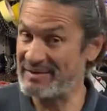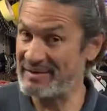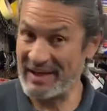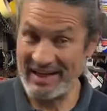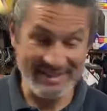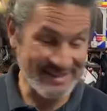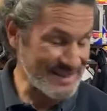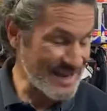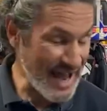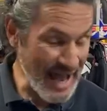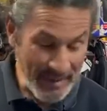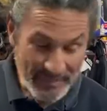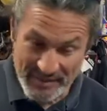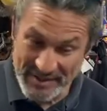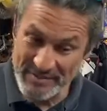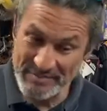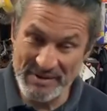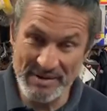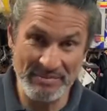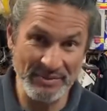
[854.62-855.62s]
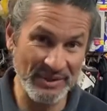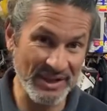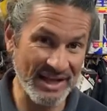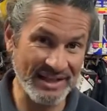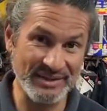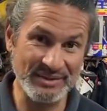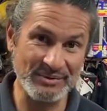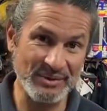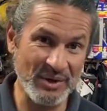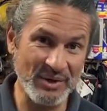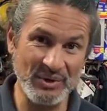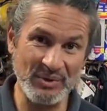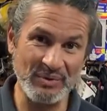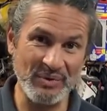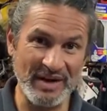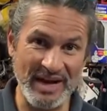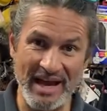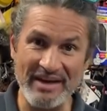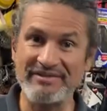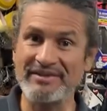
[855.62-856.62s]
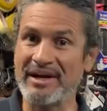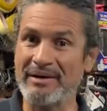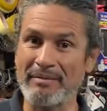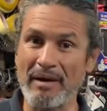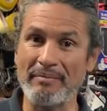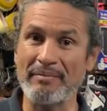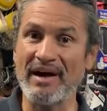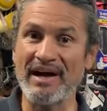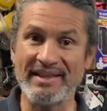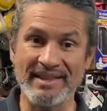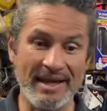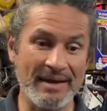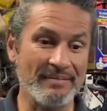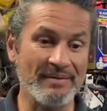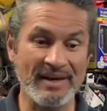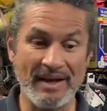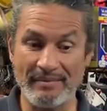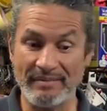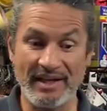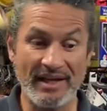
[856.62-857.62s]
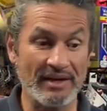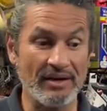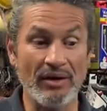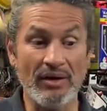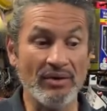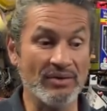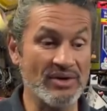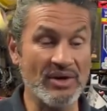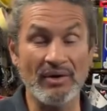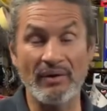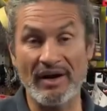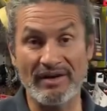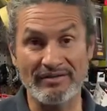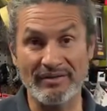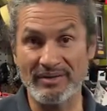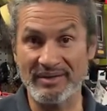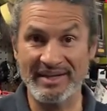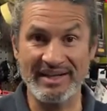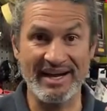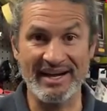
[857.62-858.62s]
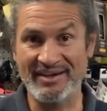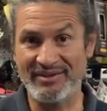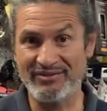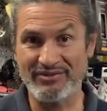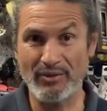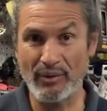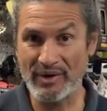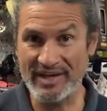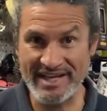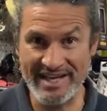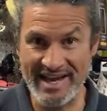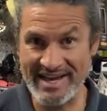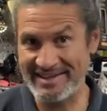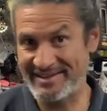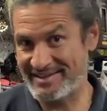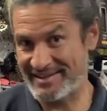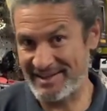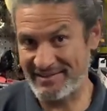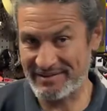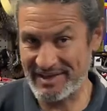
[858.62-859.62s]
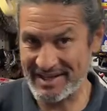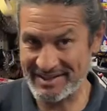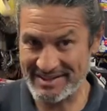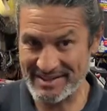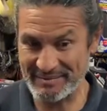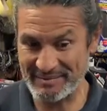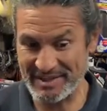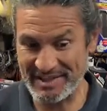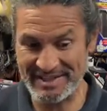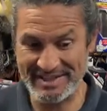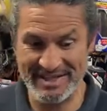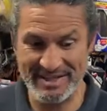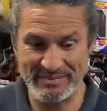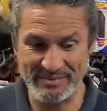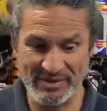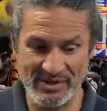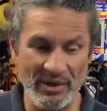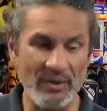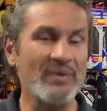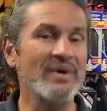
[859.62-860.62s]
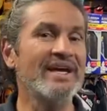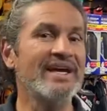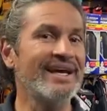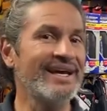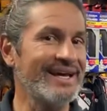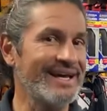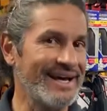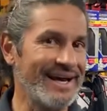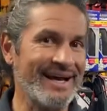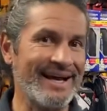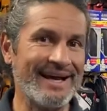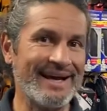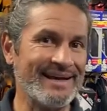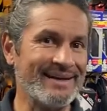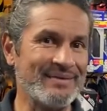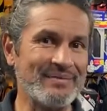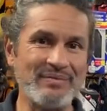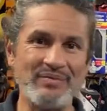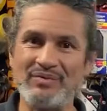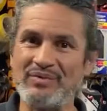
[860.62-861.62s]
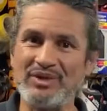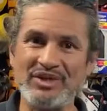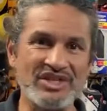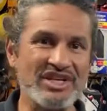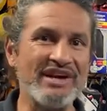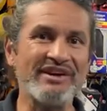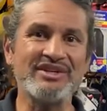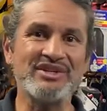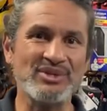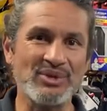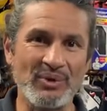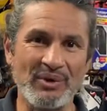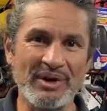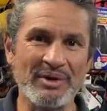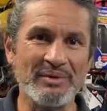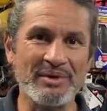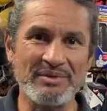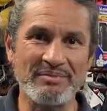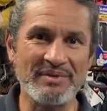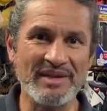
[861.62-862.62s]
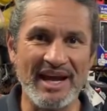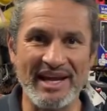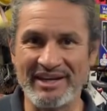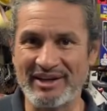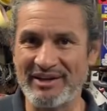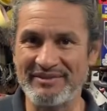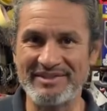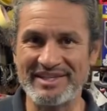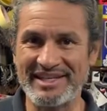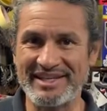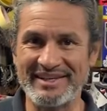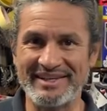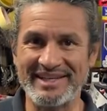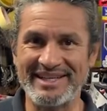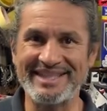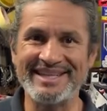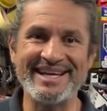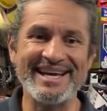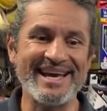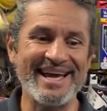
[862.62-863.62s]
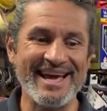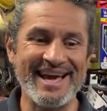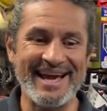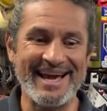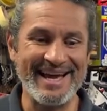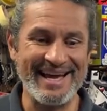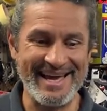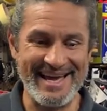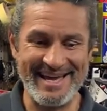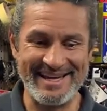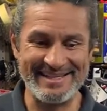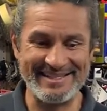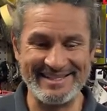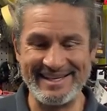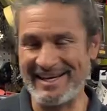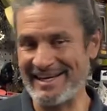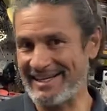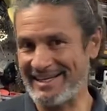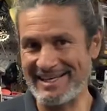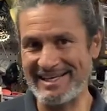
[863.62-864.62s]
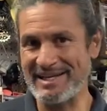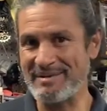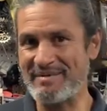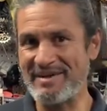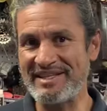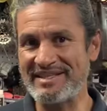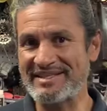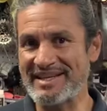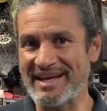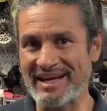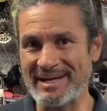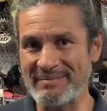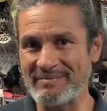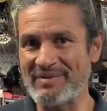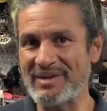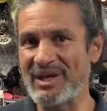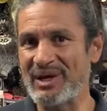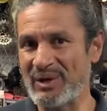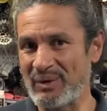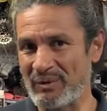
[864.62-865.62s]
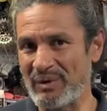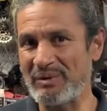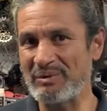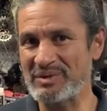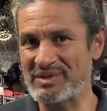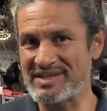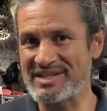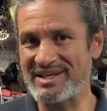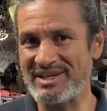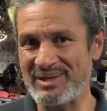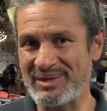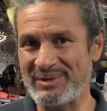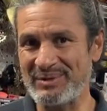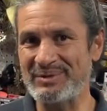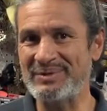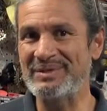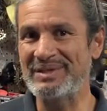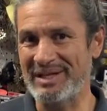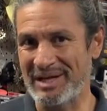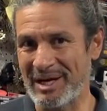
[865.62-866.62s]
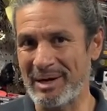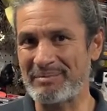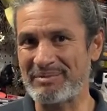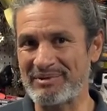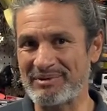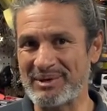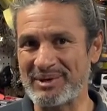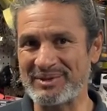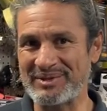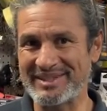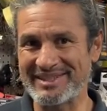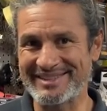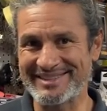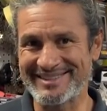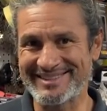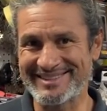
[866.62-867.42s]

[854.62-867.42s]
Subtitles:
It's happened to people on the road when I've come up on them and I'm like, oh no, I've only got a 48 and they've got something deep. So share a story with me. I'd love to hear it. And in the meantime, we will see you up the road.